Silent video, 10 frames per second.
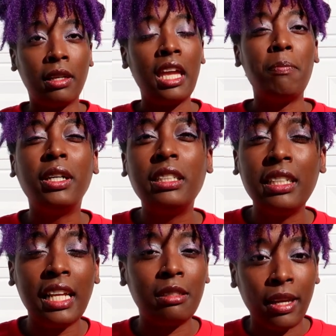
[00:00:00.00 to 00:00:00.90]
Keep
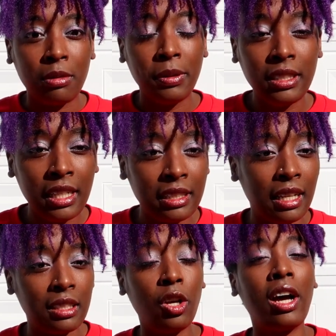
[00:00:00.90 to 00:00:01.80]
pushing dates back, pushing dates
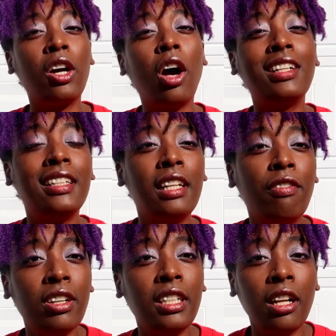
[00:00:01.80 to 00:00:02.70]
back. So I called a
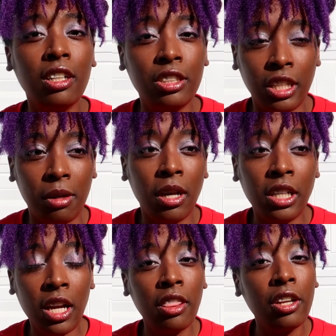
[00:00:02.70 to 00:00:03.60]
different dealership,
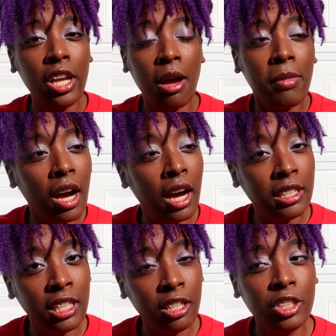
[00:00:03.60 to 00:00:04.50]
another
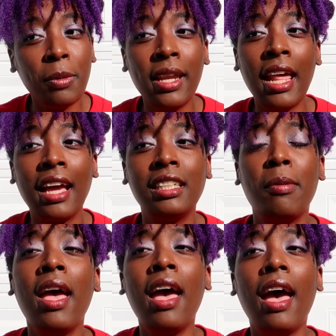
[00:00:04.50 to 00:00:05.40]
Yamaha dealership, and asked them,